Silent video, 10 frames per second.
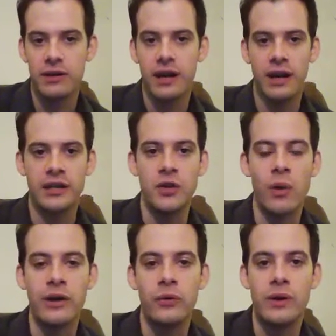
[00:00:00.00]
uh, you
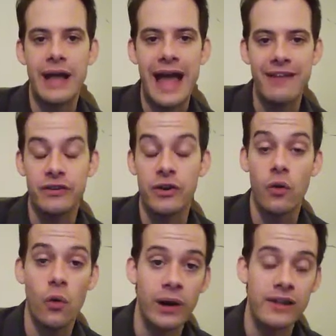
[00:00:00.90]
want to have an
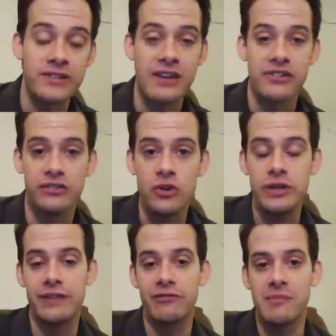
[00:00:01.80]
organization to the
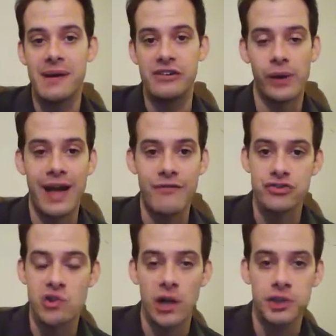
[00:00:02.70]
information. You want to have a
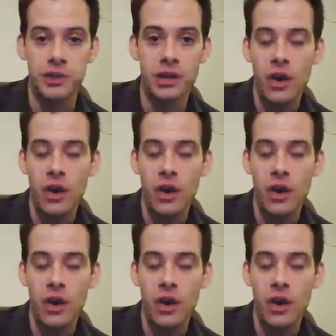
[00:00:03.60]
structure.